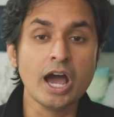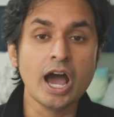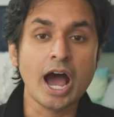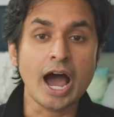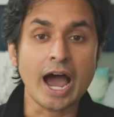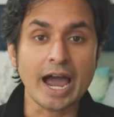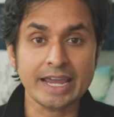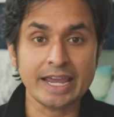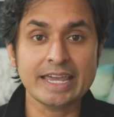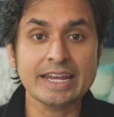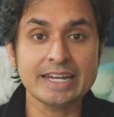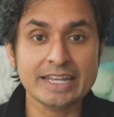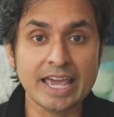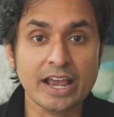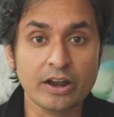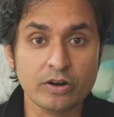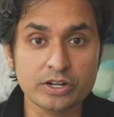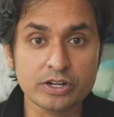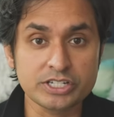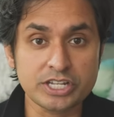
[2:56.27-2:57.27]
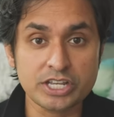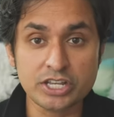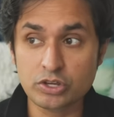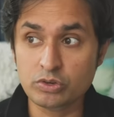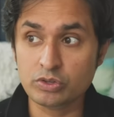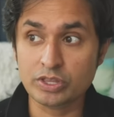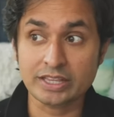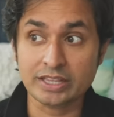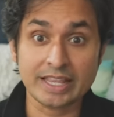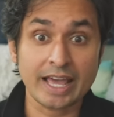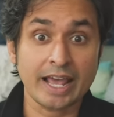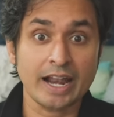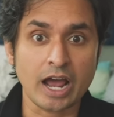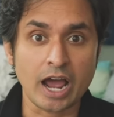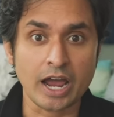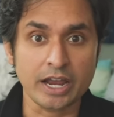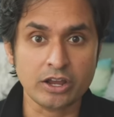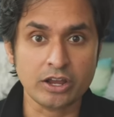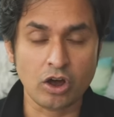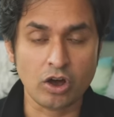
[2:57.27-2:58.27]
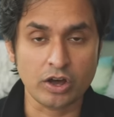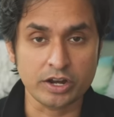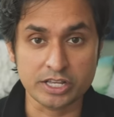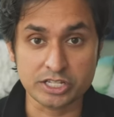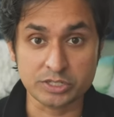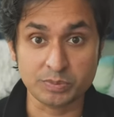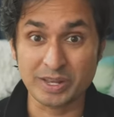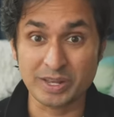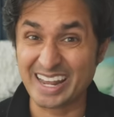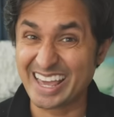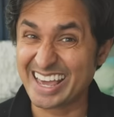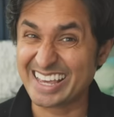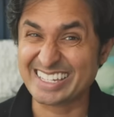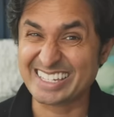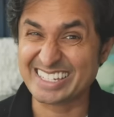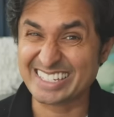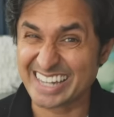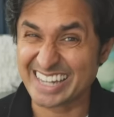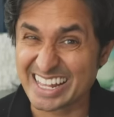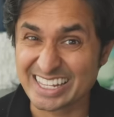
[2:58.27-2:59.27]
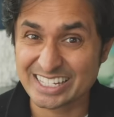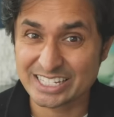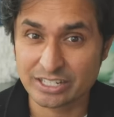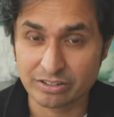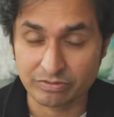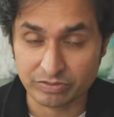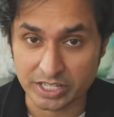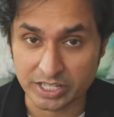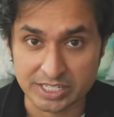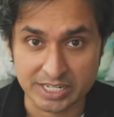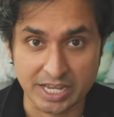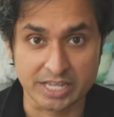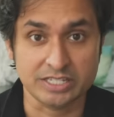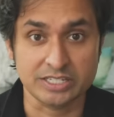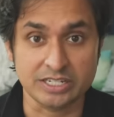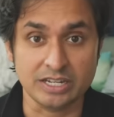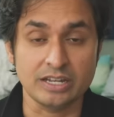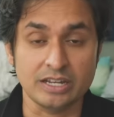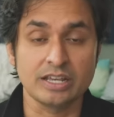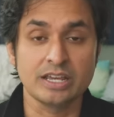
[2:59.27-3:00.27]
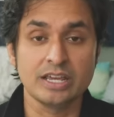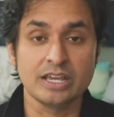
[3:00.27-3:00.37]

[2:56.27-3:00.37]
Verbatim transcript: I can guarantee you that that icon has been extensively tested.